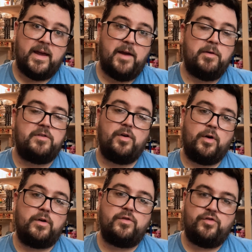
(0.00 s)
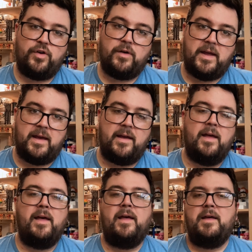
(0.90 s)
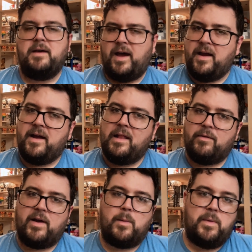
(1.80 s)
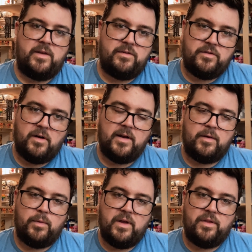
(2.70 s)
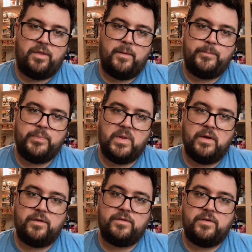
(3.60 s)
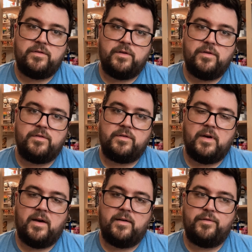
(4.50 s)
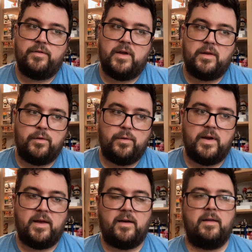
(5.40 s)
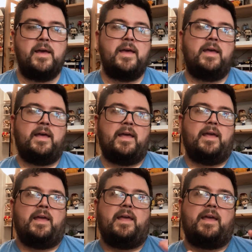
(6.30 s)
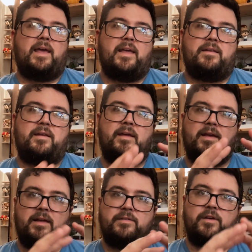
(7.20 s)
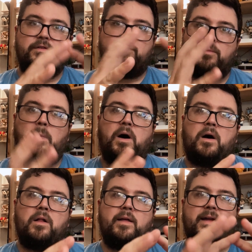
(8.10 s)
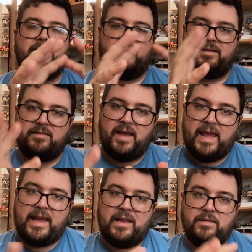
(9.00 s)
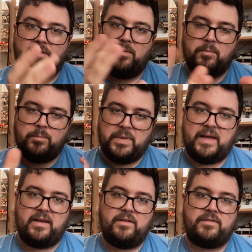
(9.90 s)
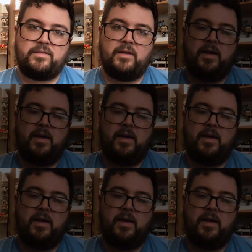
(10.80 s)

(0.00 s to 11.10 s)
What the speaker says: a return journey, I highly recommend starting with Little Sisters of Eluria. It's a small and contained piece,